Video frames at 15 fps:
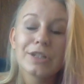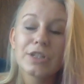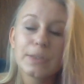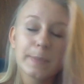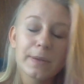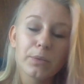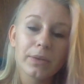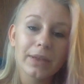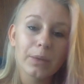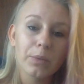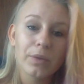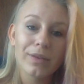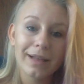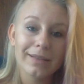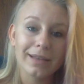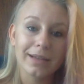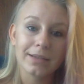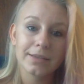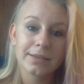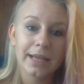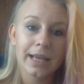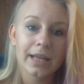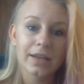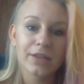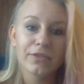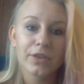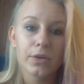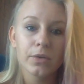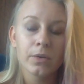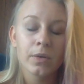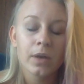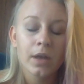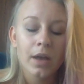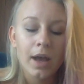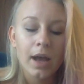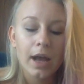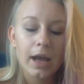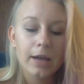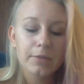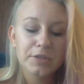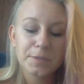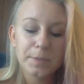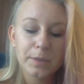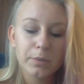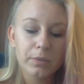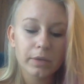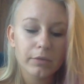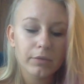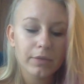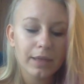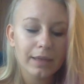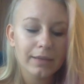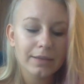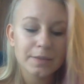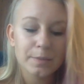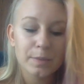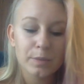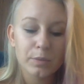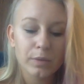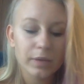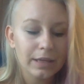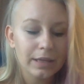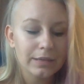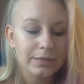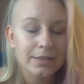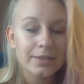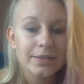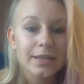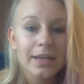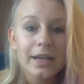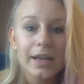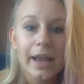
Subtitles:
just be really relentless. And if you just be really relentless and be really consistent.